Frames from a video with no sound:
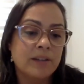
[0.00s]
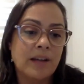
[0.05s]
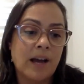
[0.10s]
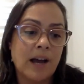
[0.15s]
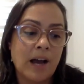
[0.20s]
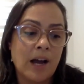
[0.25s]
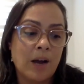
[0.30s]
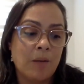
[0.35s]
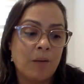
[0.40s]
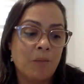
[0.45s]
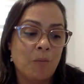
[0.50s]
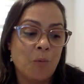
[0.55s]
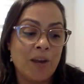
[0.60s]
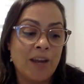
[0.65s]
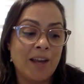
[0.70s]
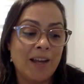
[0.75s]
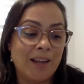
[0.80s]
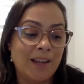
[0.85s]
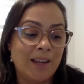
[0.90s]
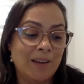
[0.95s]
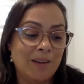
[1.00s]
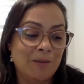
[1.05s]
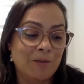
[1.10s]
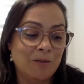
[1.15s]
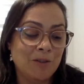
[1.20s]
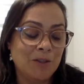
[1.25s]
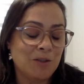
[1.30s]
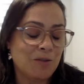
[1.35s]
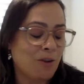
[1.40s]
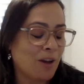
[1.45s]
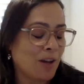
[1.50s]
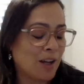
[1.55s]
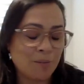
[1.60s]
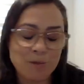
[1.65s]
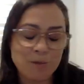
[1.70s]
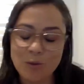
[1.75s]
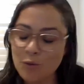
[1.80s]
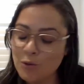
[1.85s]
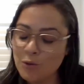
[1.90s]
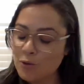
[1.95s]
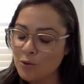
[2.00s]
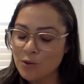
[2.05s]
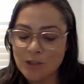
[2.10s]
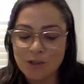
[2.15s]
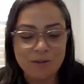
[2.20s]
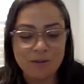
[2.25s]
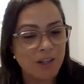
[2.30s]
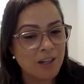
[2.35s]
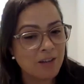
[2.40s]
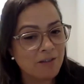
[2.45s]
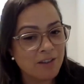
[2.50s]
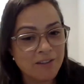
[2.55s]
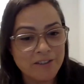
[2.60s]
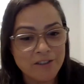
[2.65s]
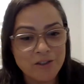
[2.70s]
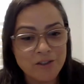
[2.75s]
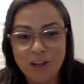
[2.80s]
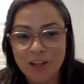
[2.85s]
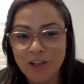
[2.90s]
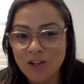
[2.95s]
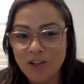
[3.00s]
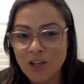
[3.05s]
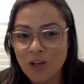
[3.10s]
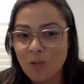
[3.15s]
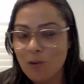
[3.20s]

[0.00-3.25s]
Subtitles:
We developed all sorts of innovative strategy.